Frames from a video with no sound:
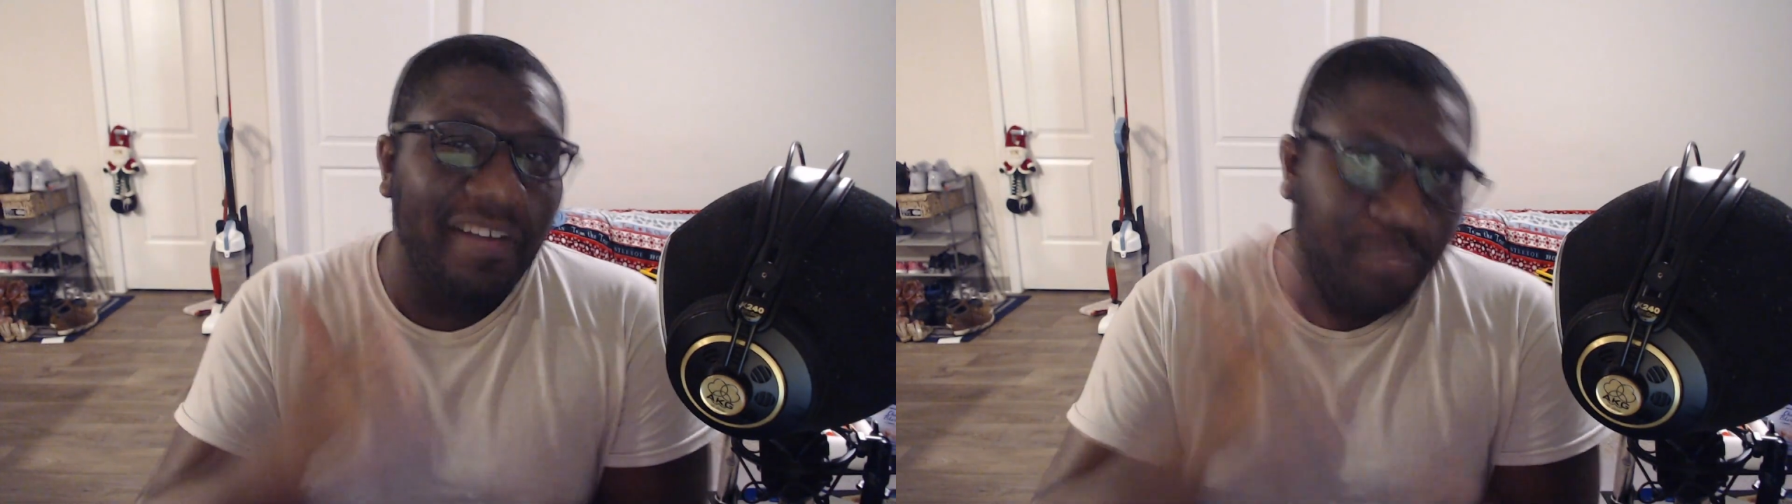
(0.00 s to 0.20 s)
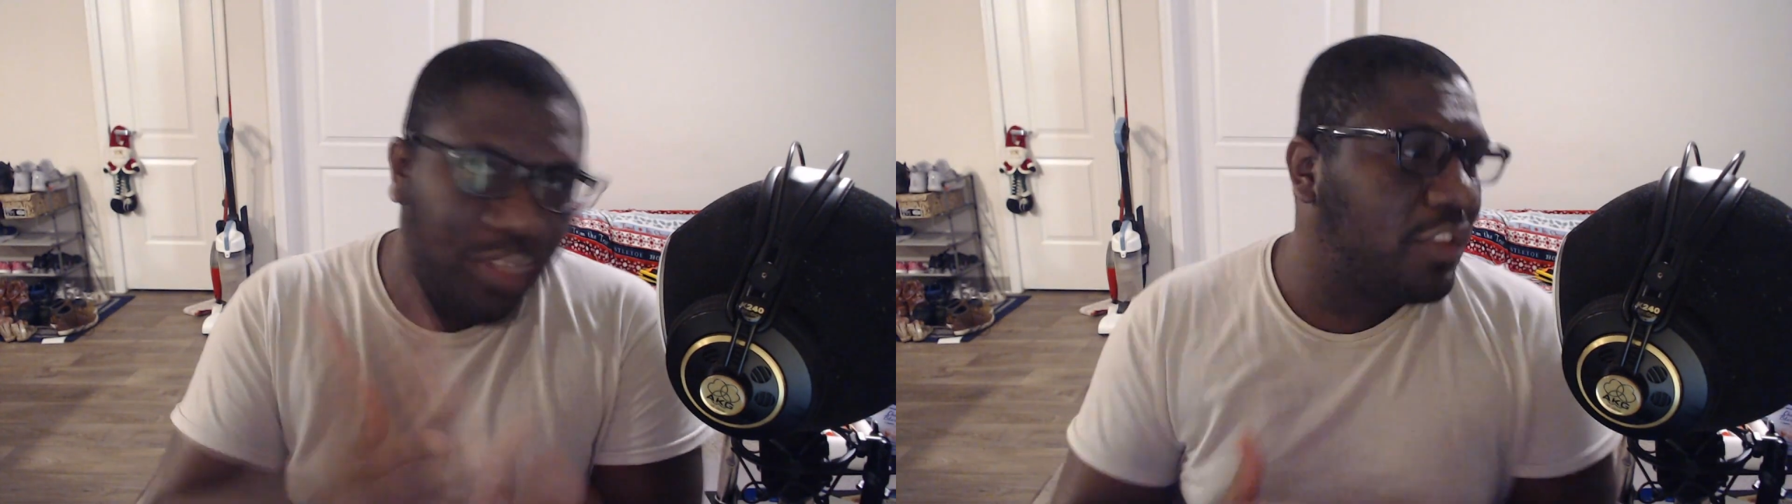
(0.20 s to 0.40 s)

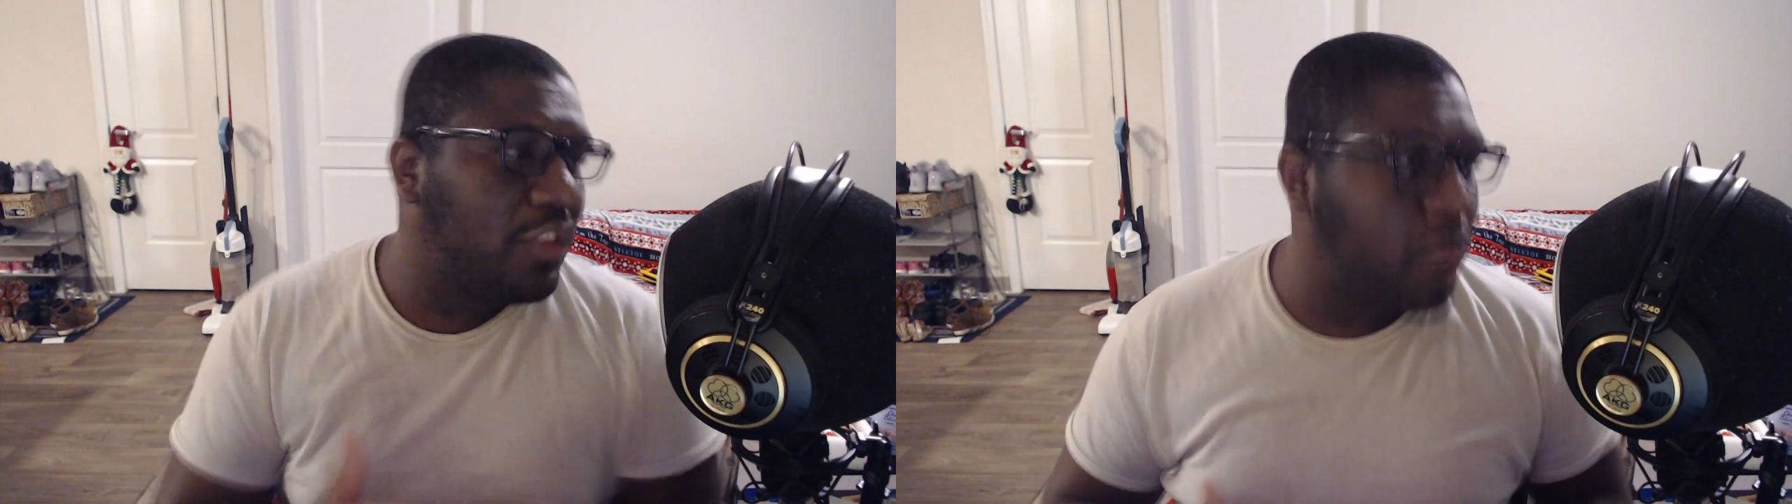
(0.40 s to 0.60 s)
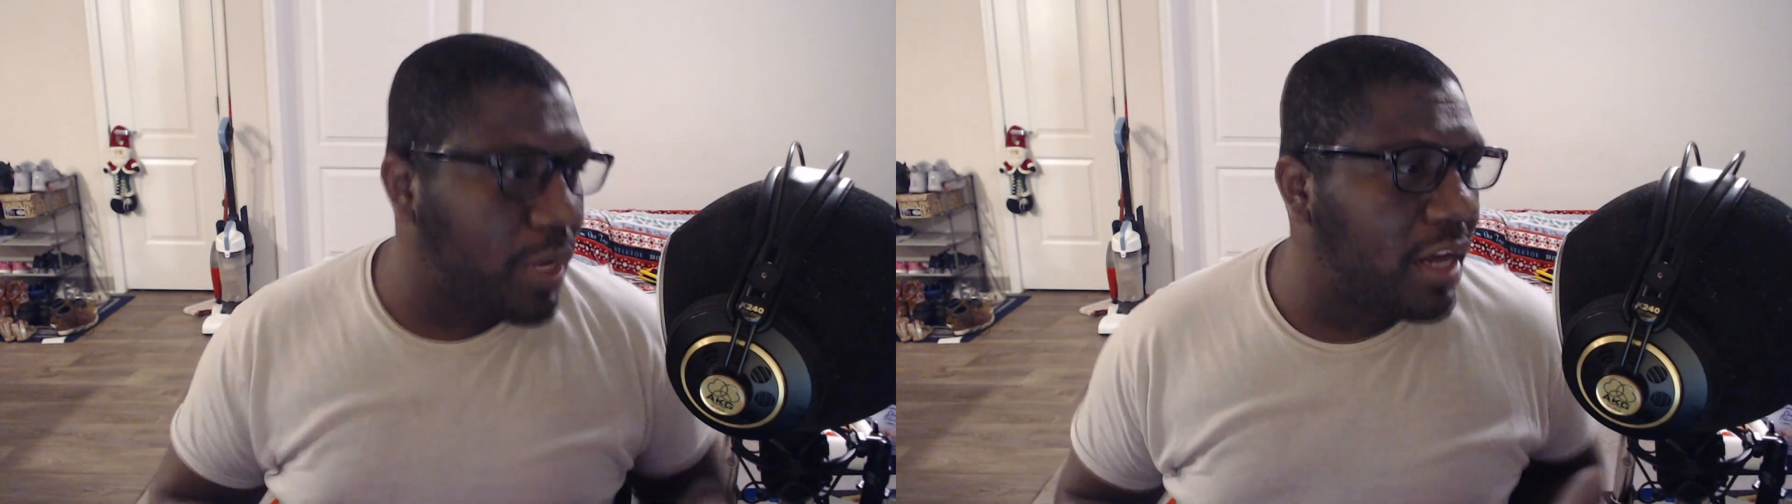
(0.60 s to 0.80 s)
get
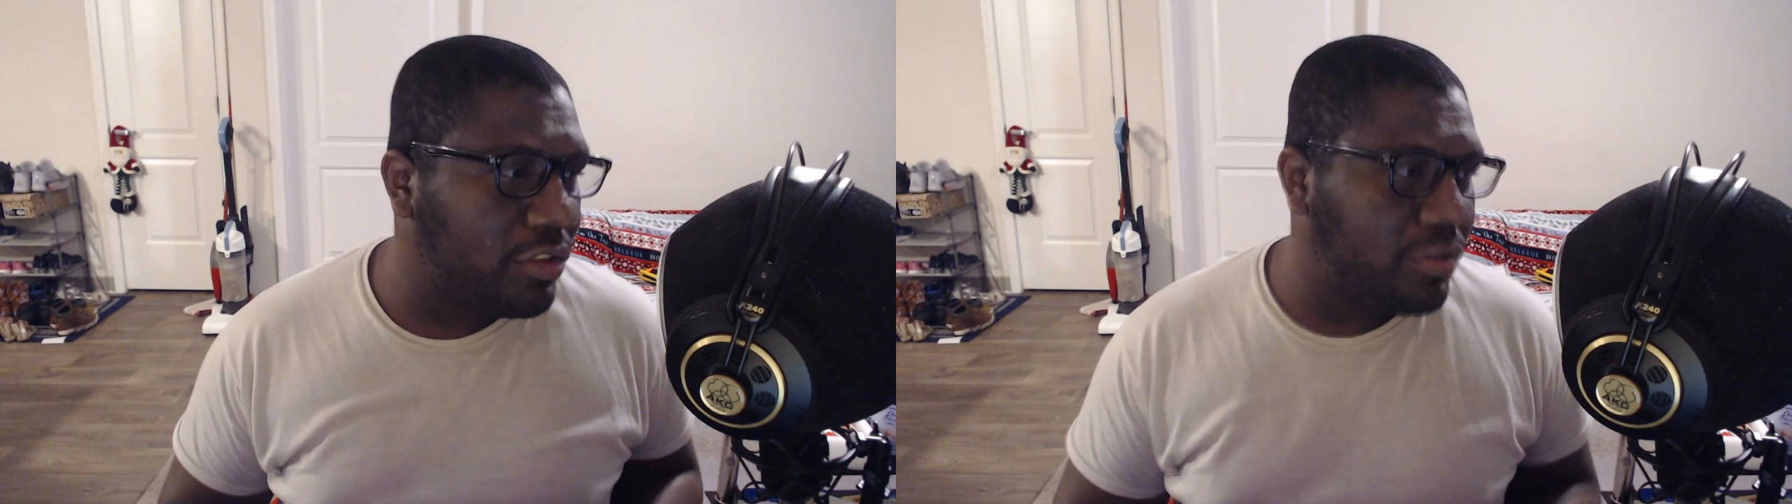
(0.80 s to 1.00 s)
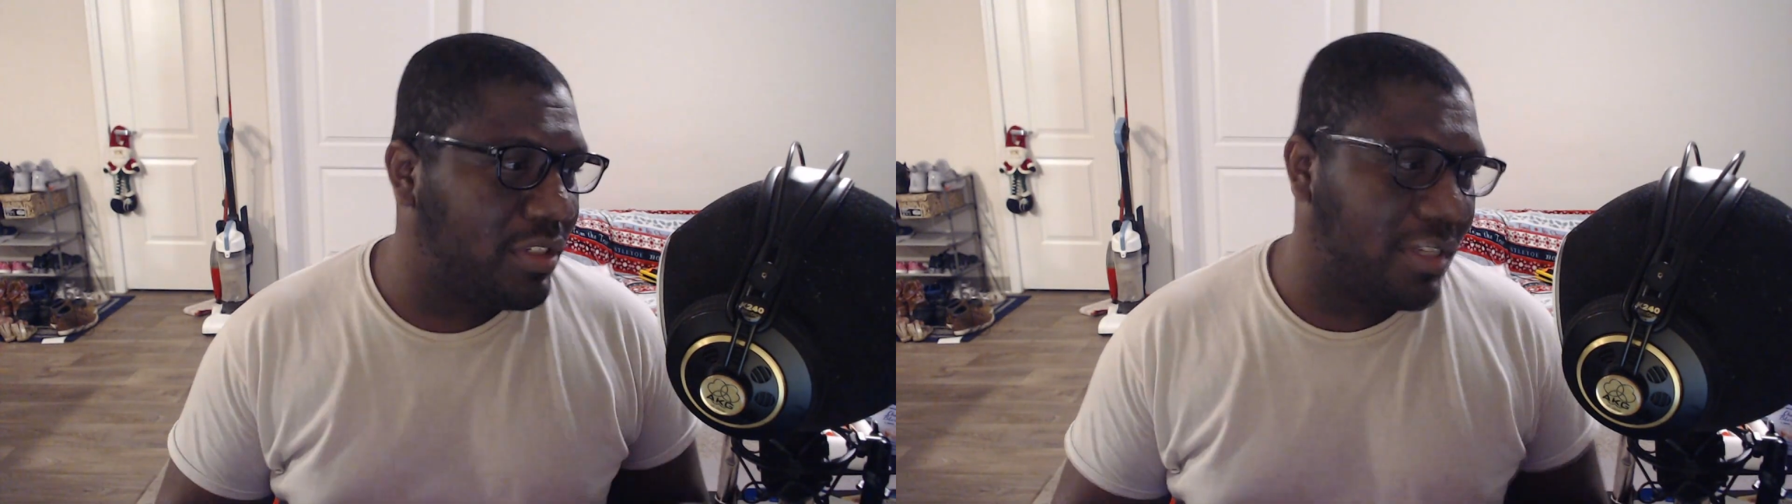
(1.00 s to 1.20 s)

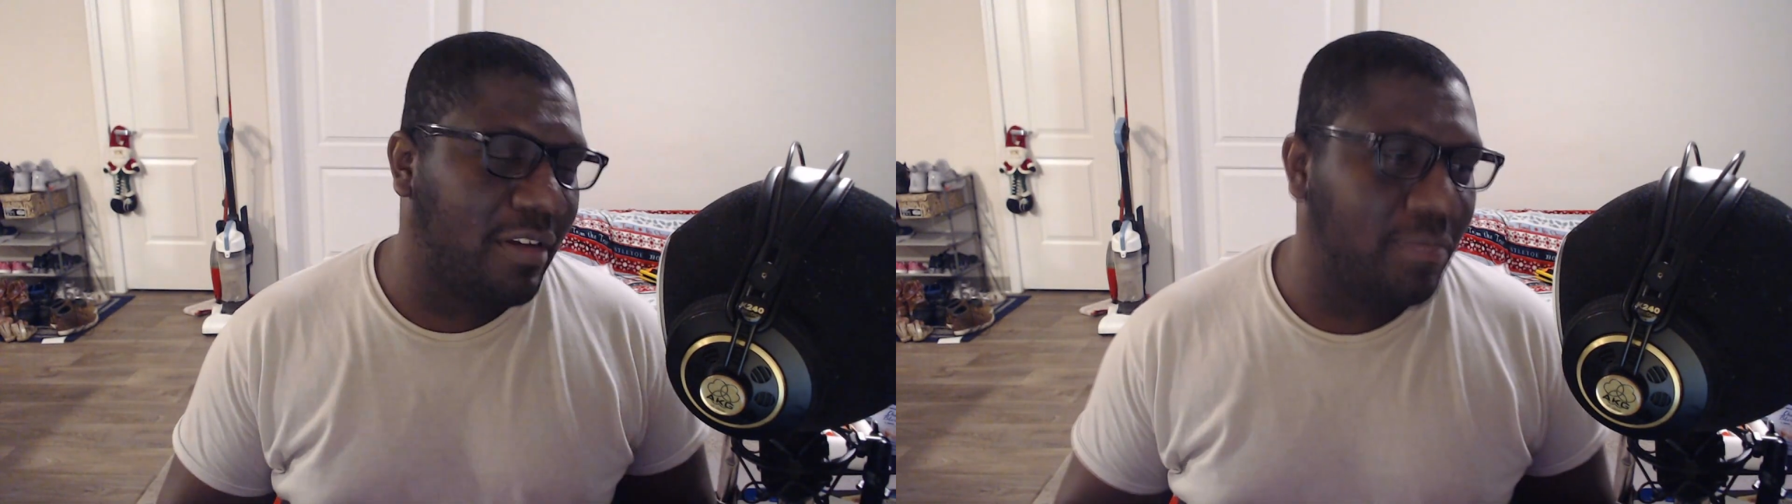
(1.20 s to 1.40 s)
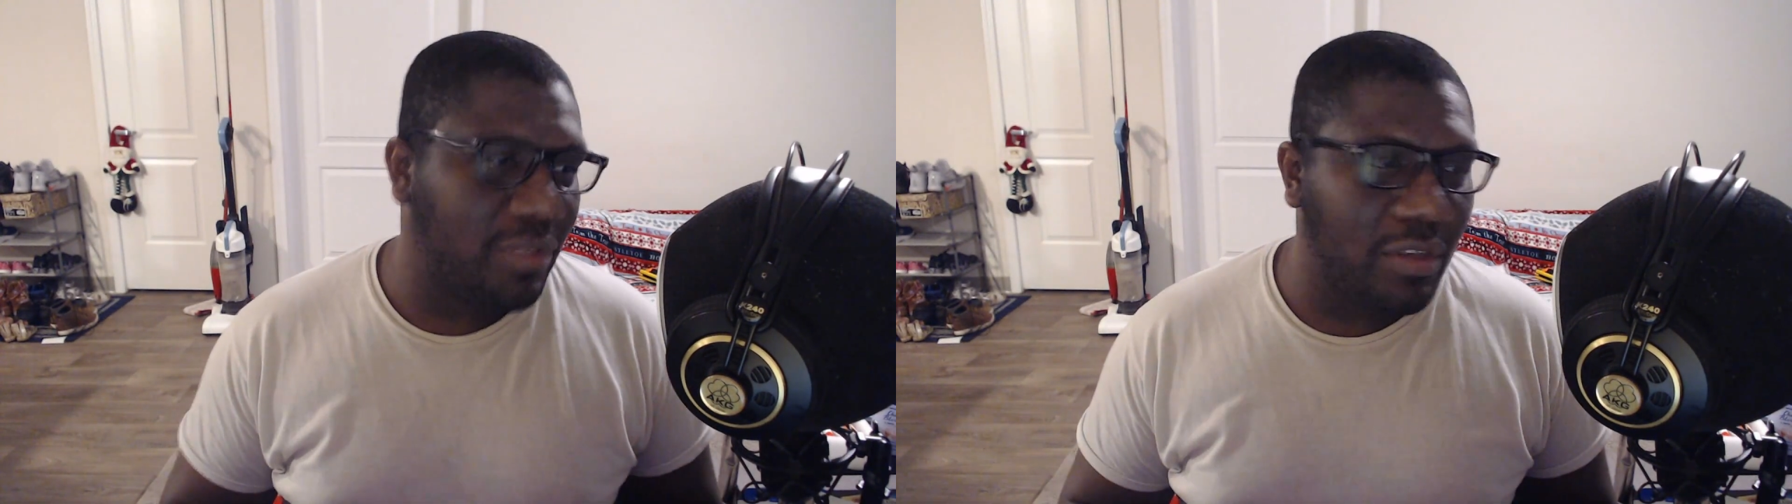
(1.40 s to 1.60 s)
300
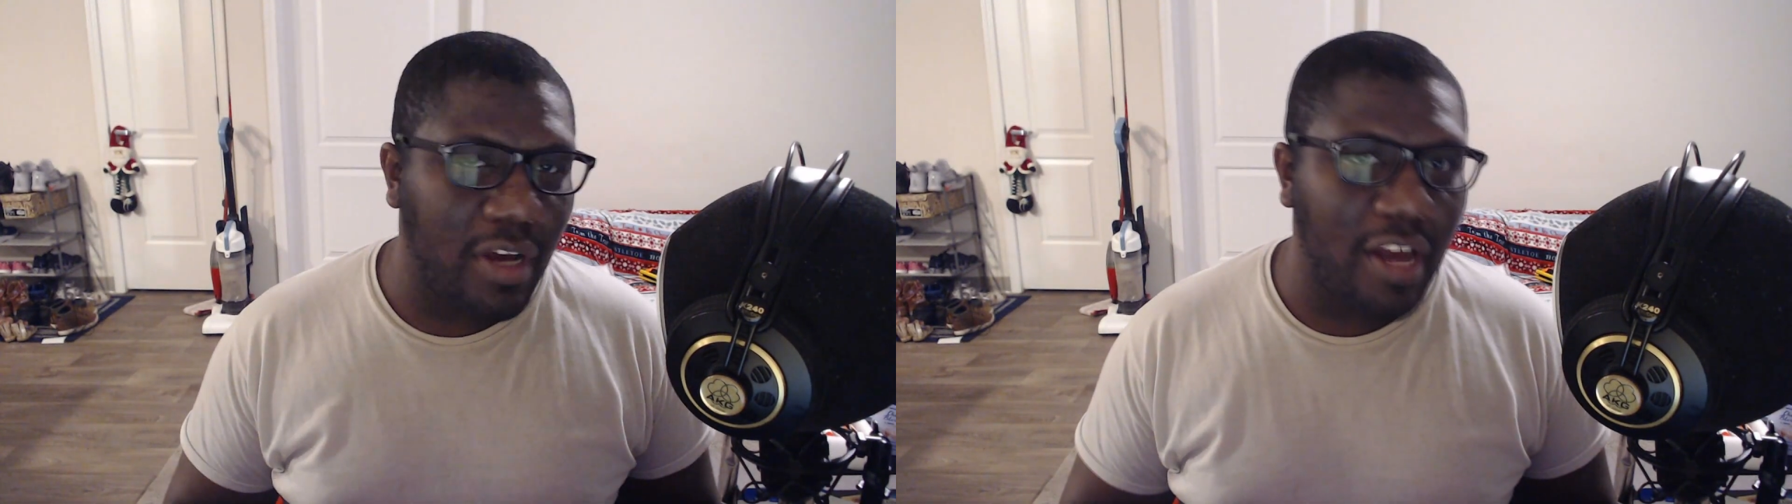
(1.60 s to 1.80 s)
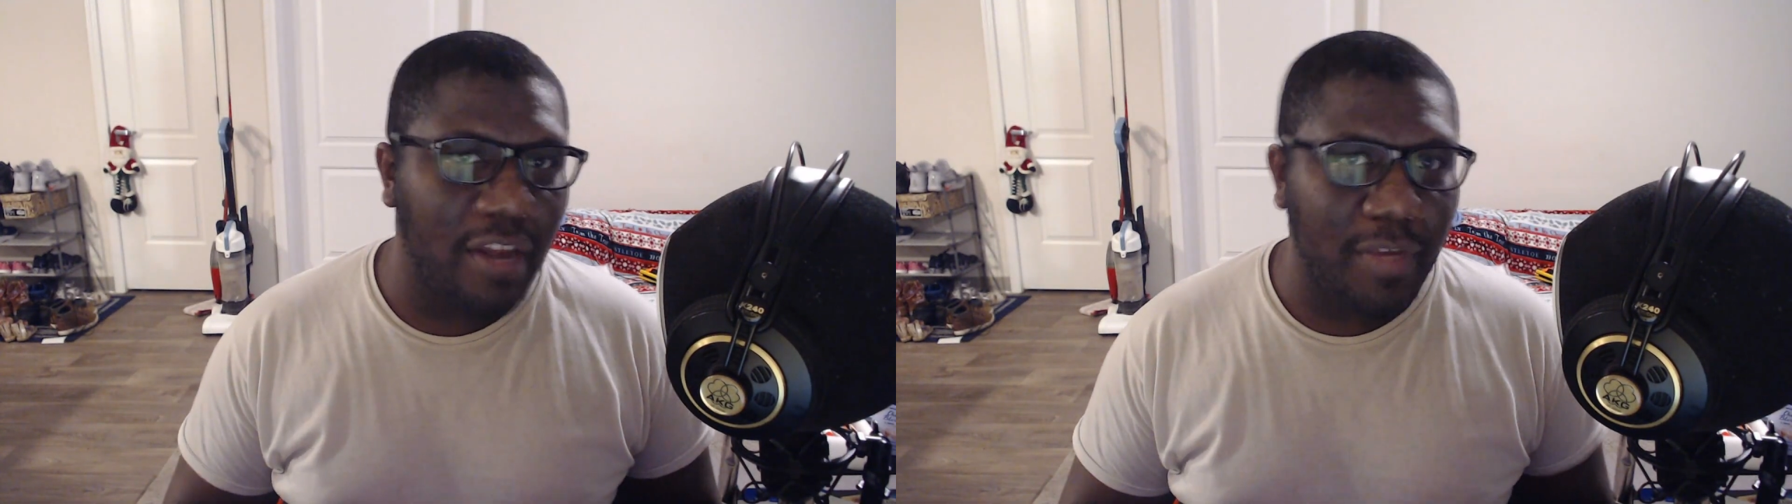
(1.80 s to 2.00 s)
subs, you know
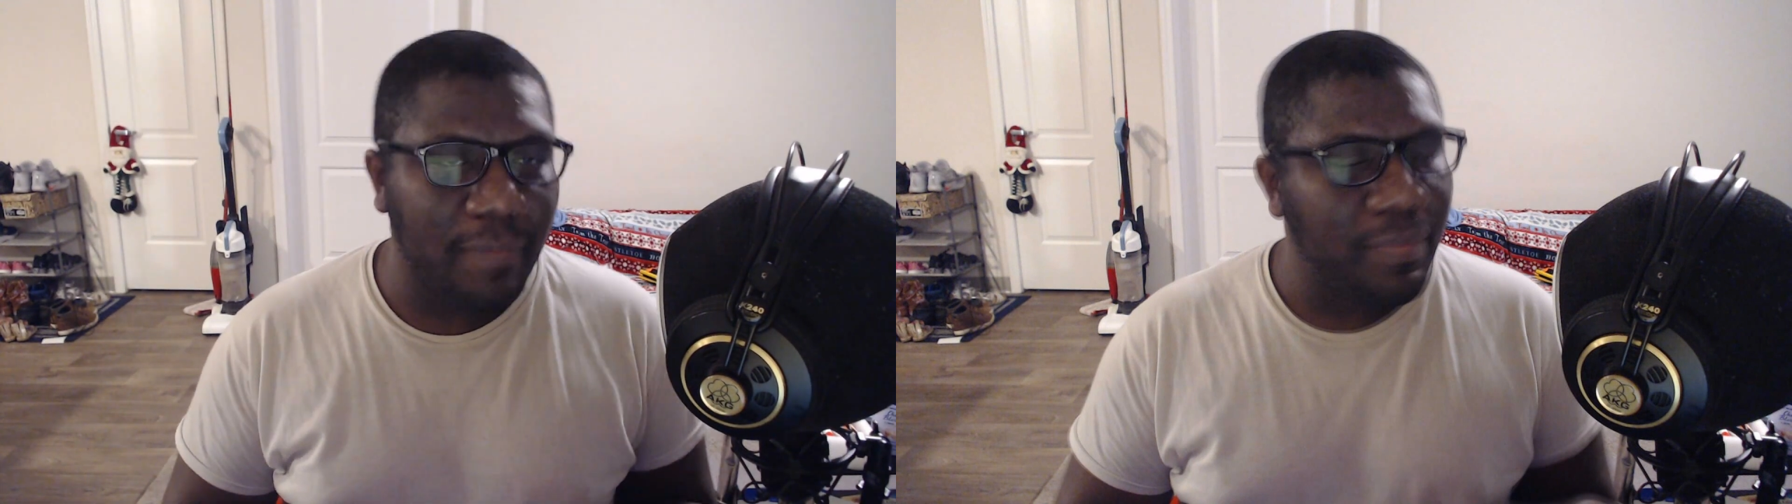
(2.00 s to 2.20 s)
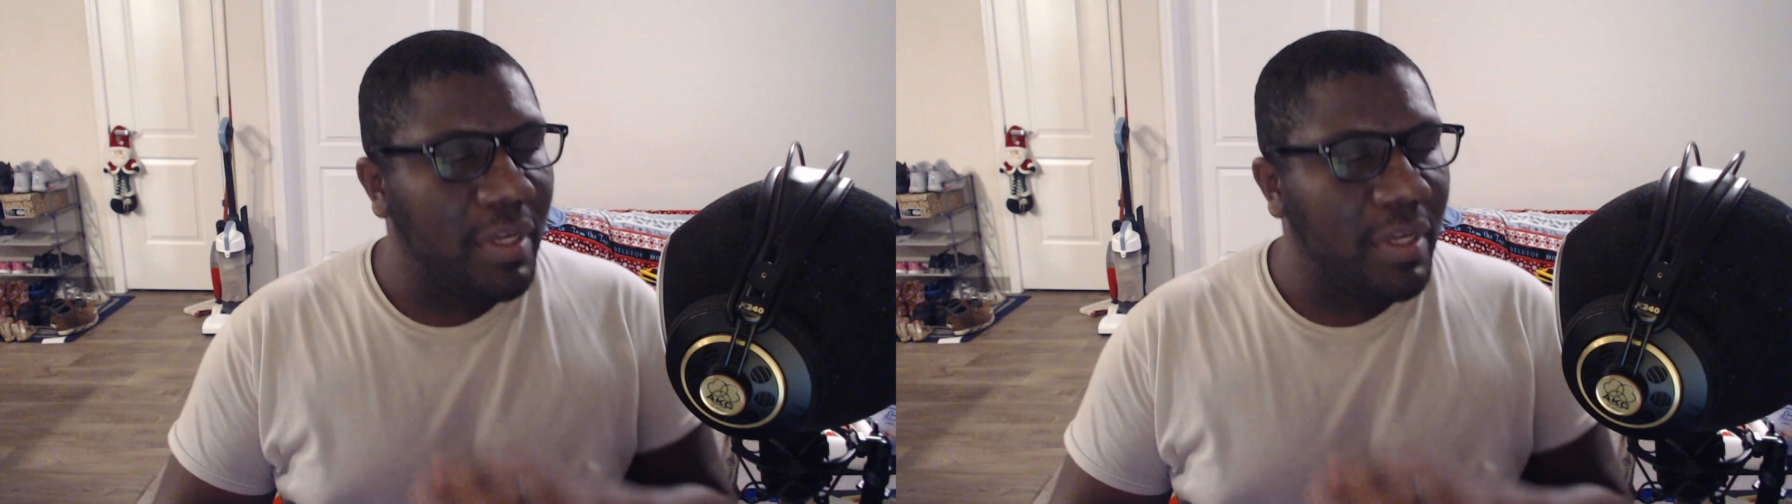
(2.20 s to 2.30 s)
what I mean?